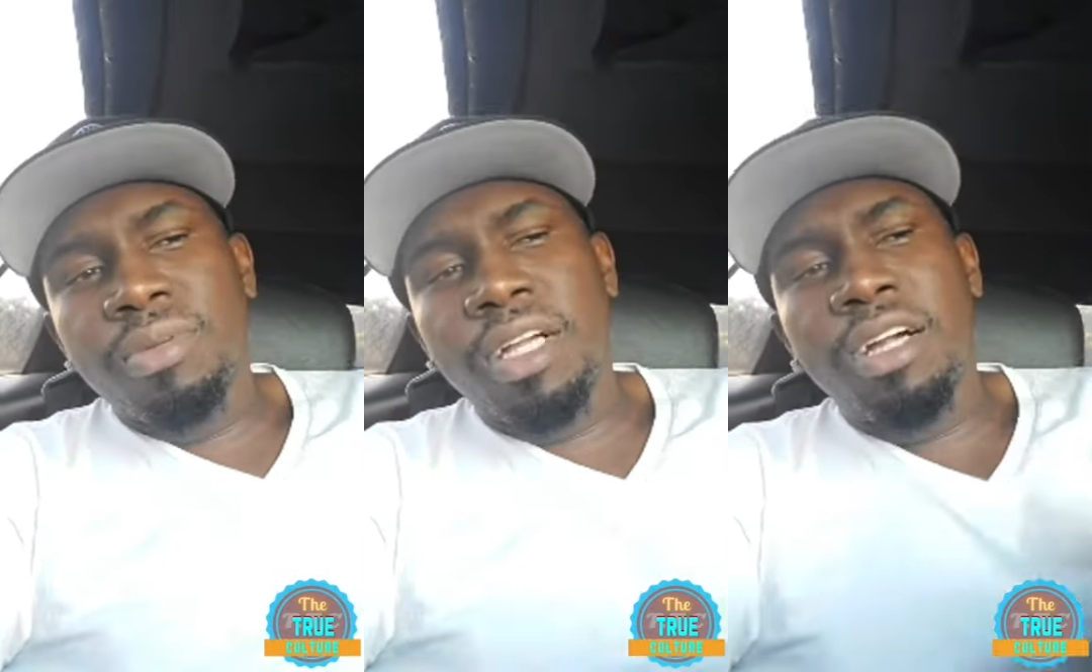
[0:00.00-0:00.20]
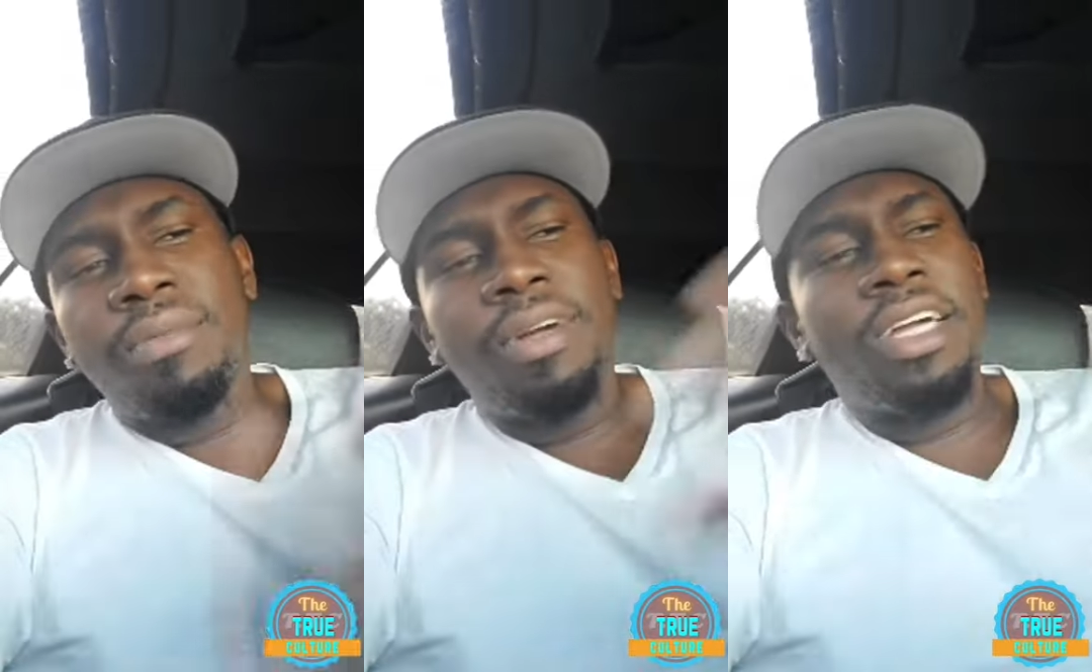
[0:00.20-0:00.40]

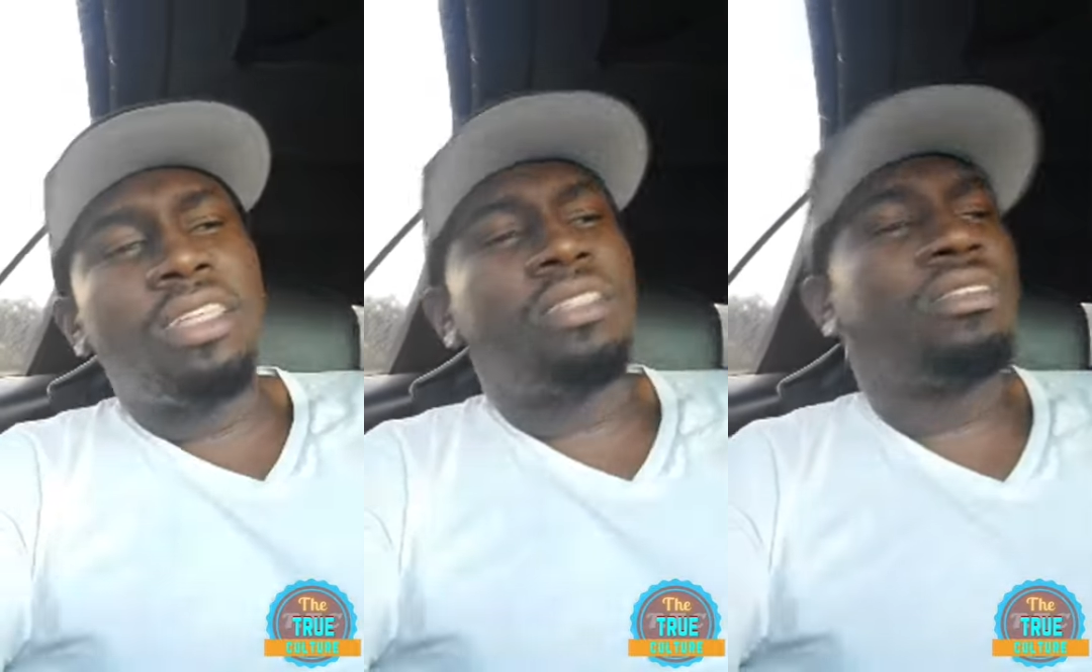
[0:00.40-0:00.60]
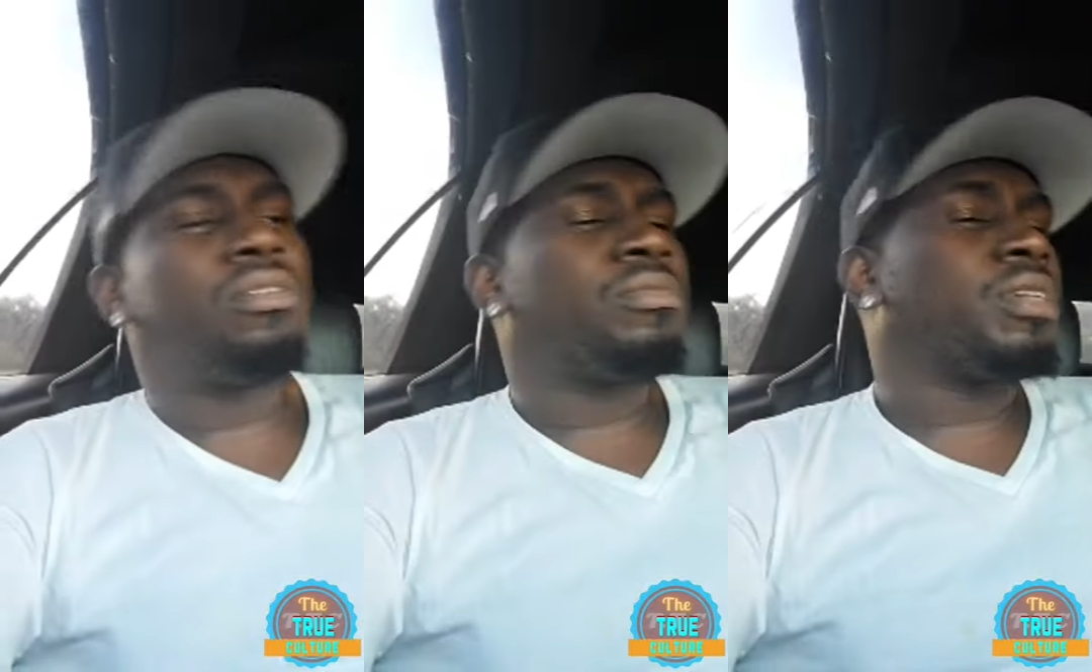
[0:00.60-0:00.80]
I go buy
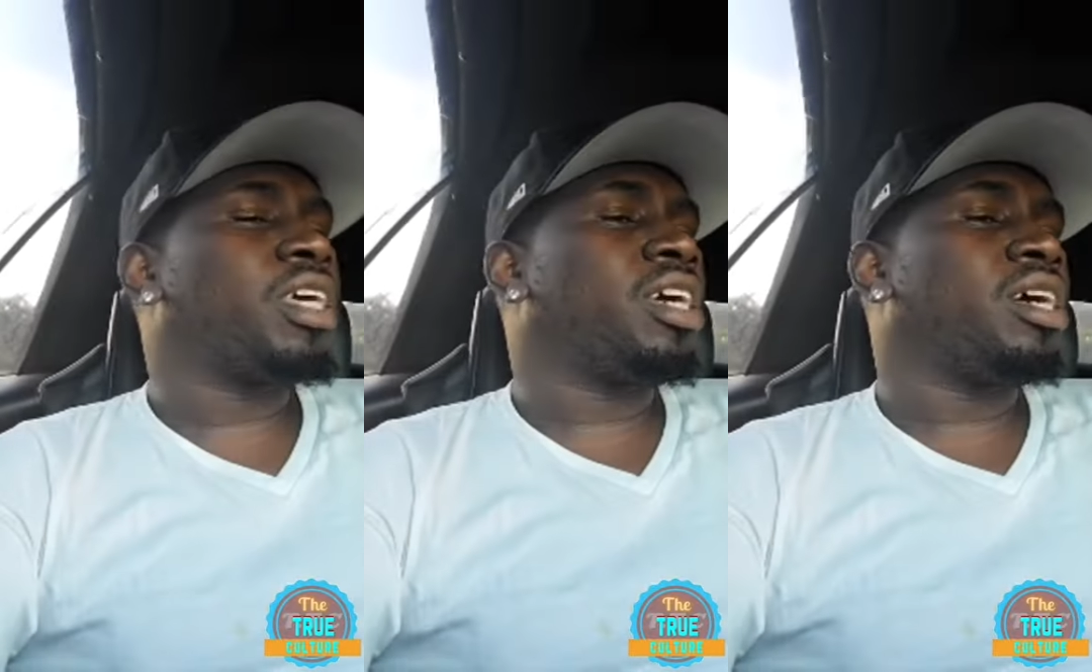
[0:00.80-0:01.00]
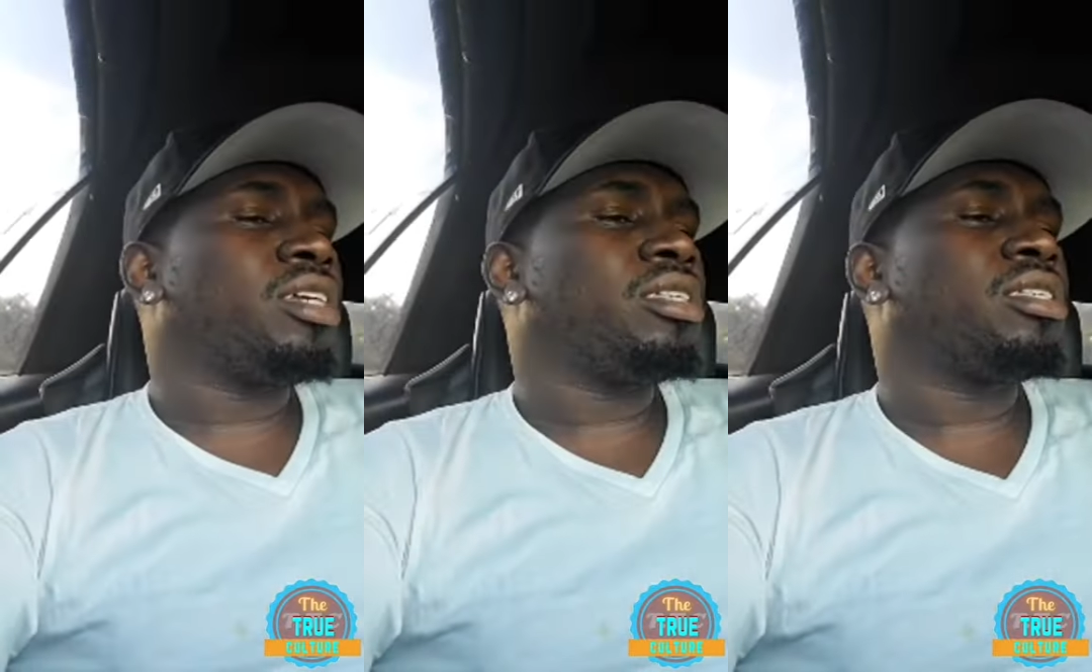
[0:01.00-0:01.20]
some
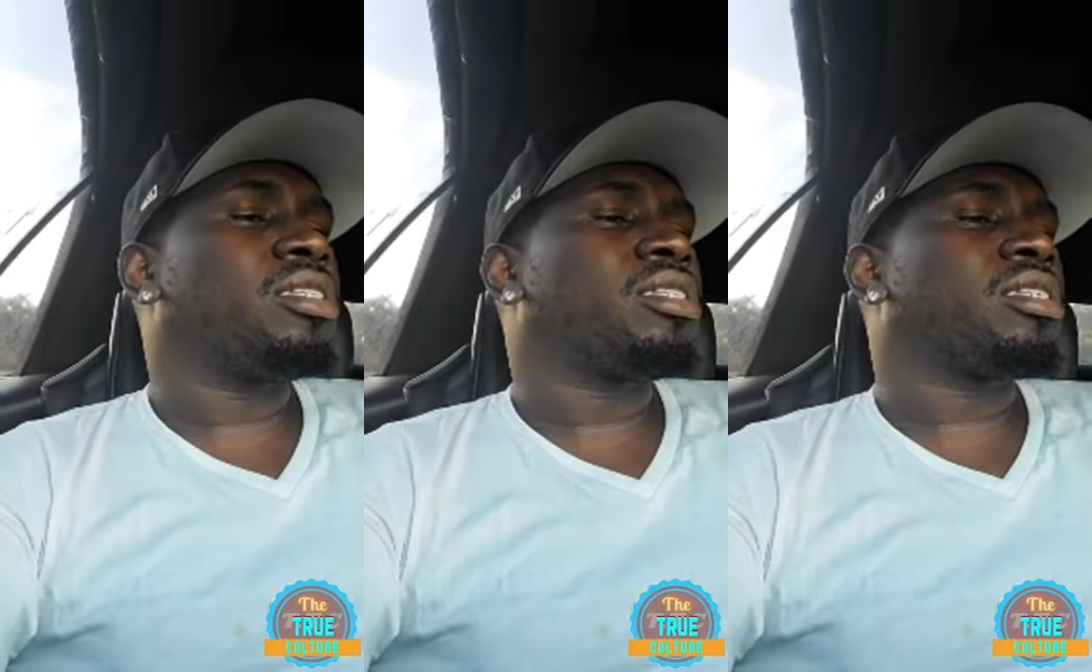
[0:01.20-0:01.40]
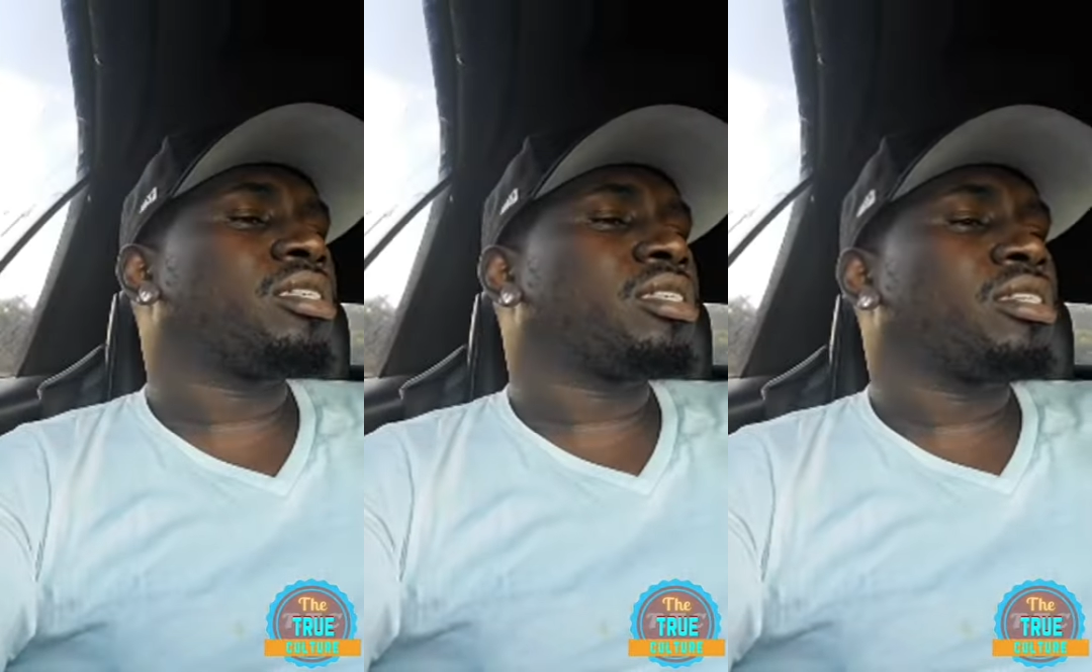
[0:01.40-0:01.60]

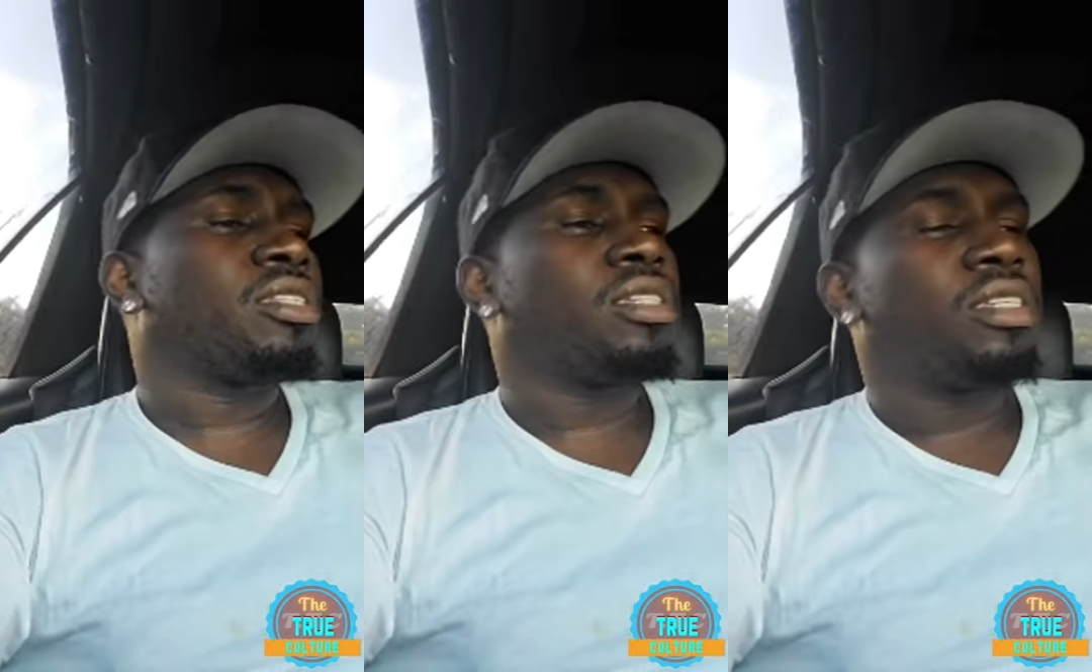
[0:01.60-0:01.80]
gas.